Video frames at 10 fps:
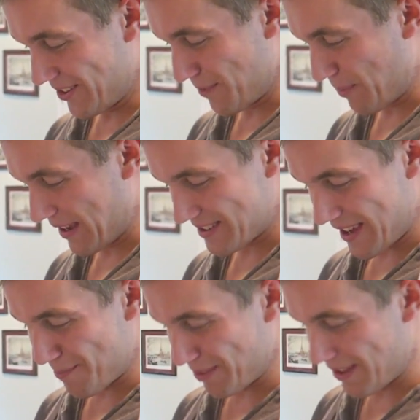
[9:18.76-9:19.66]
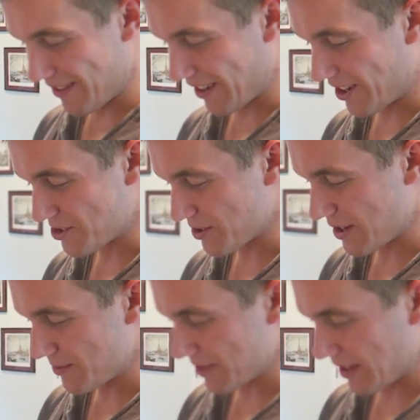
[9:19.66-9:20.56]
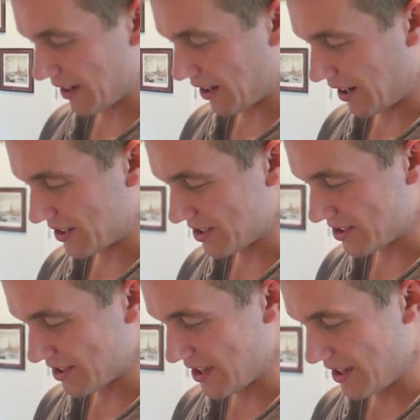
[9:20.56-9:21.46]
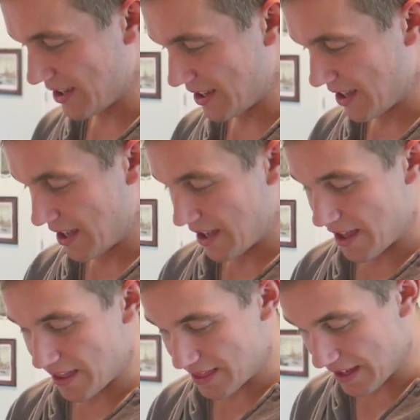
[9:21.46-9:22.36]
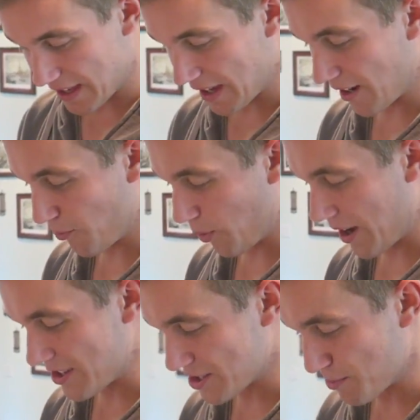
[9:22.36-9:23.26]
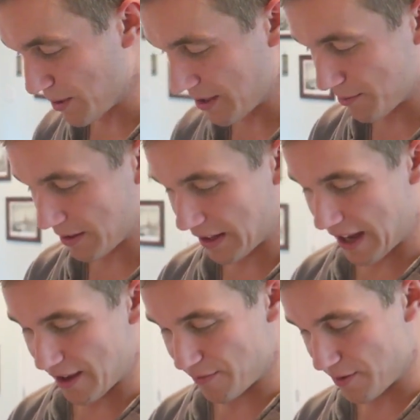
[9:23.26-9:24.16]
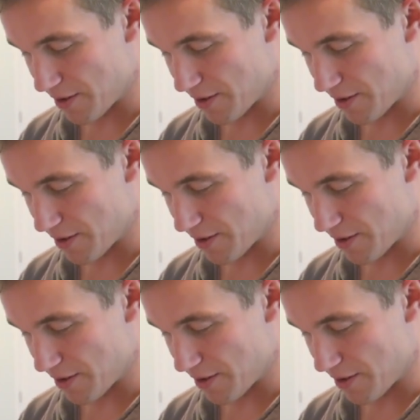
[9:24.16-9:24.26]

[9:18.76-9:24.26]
You're the best at believing in our dreams and consciously thinking of ways to bring them to life.